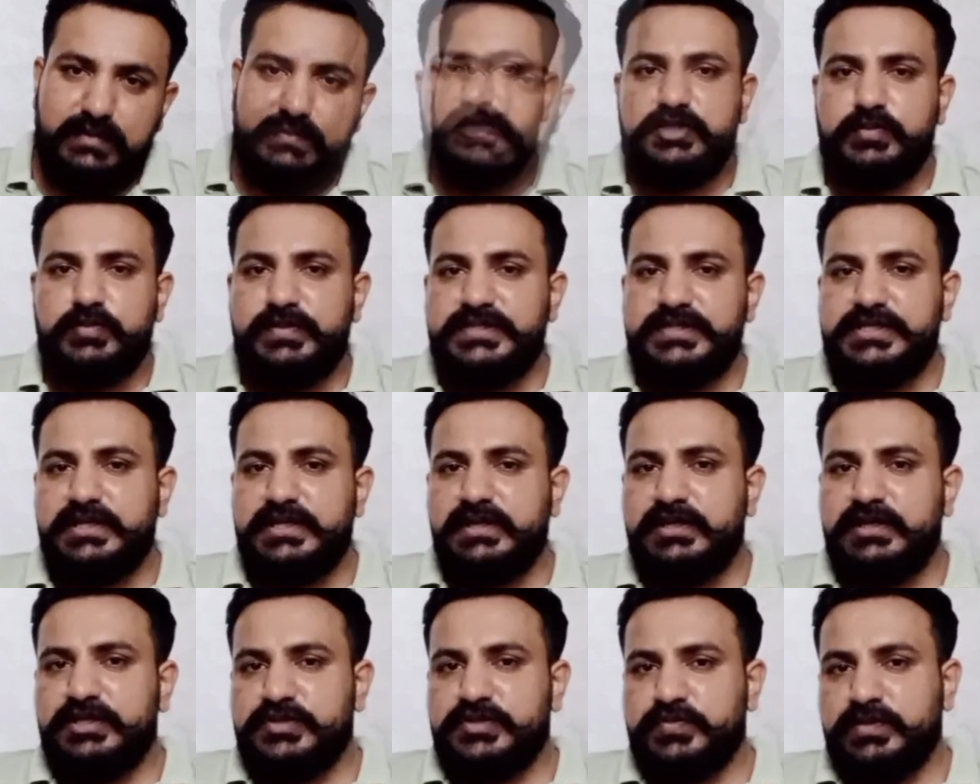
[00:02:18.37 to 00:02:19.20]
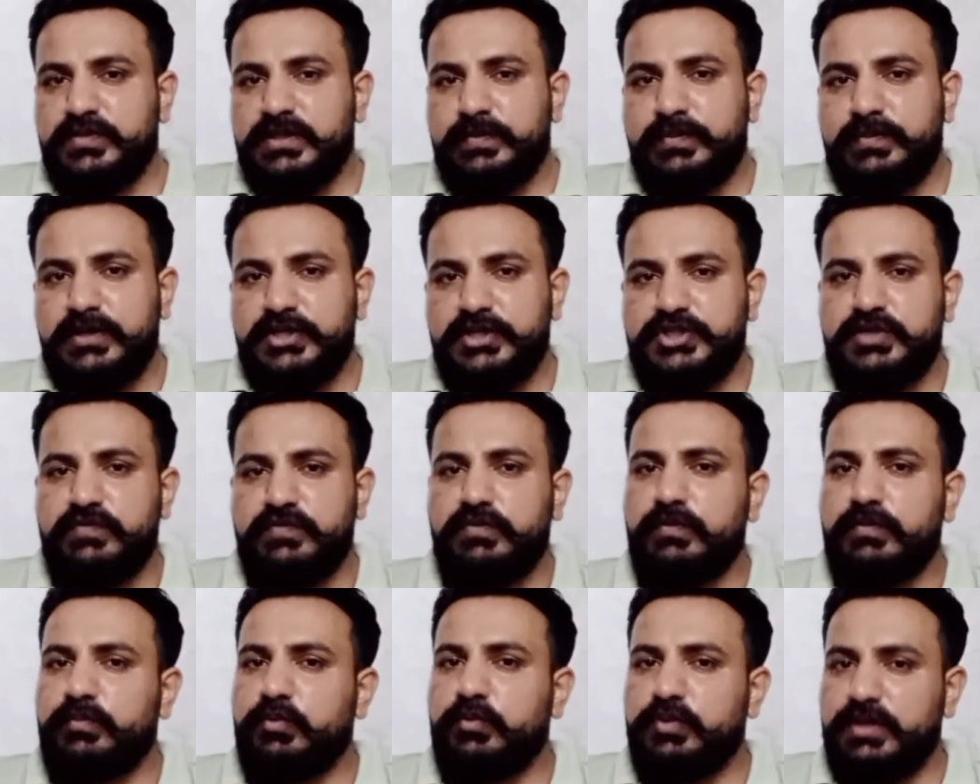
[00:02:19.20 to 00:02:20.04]
So basically this was the prediction
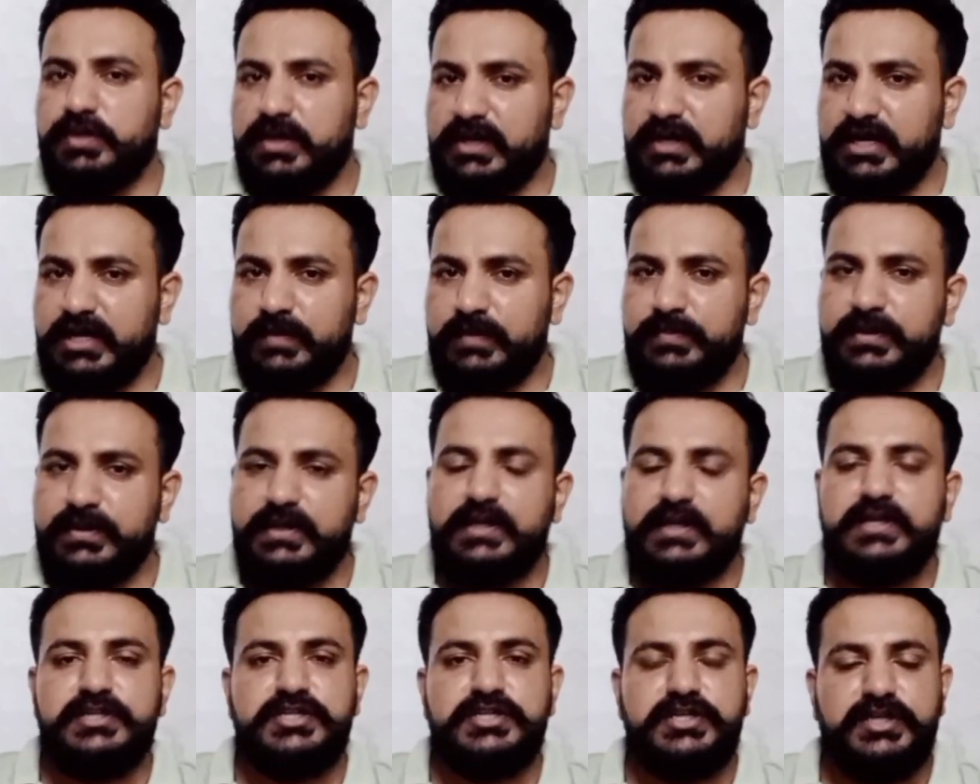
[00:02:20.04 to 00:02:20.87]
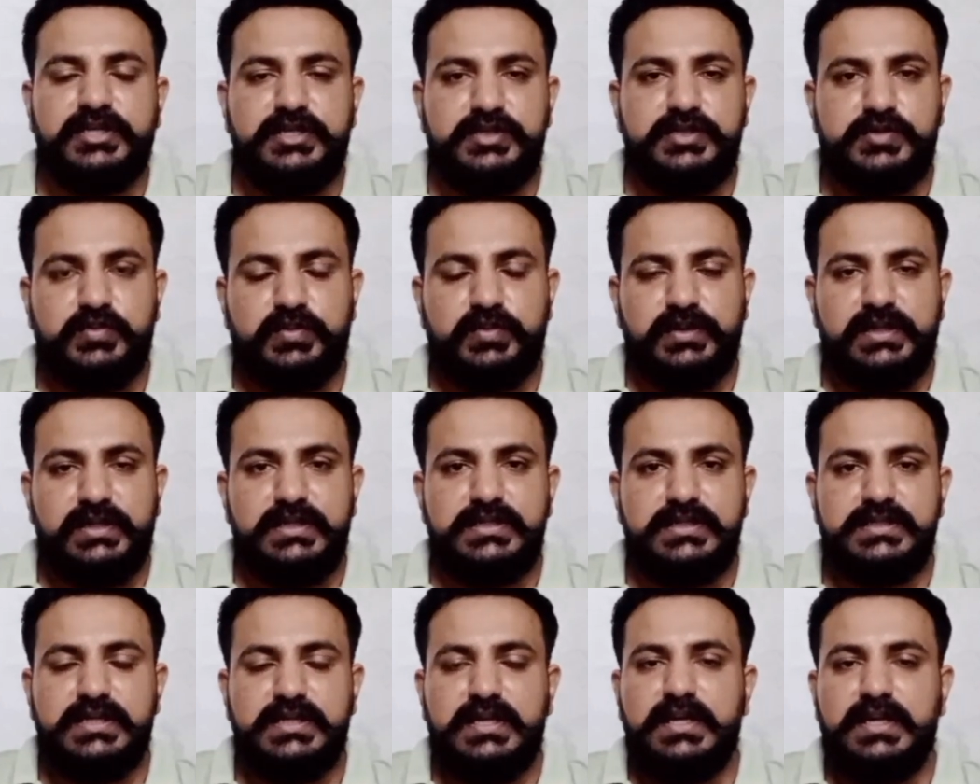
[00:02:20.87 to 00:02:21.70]
for both academic and GT
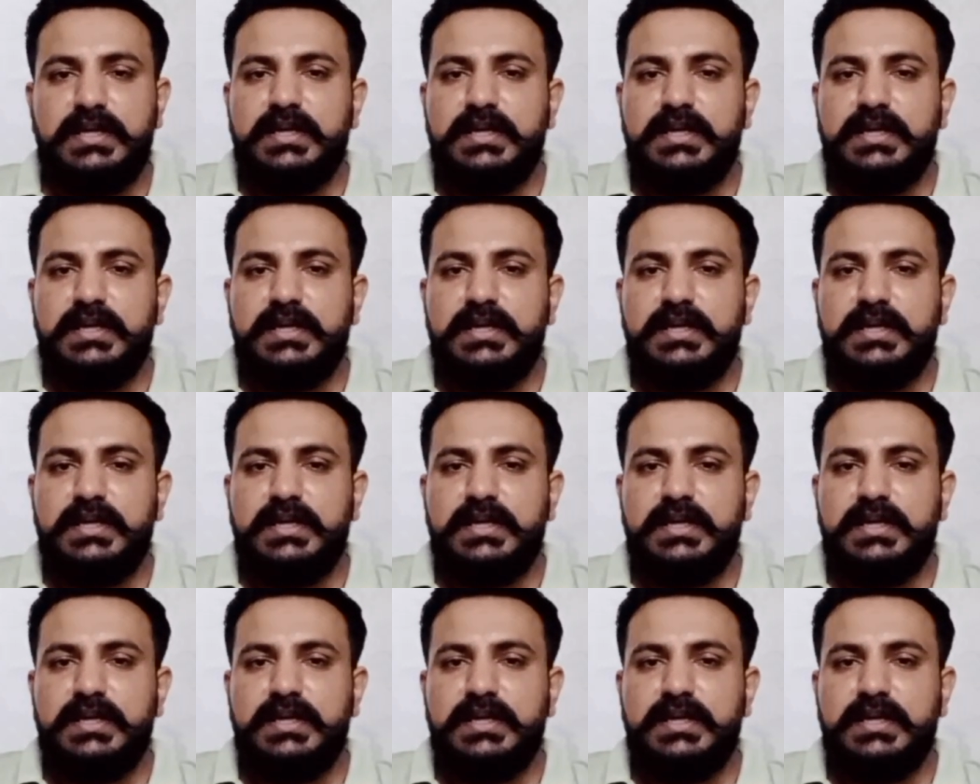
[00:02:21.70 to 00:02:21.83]
students.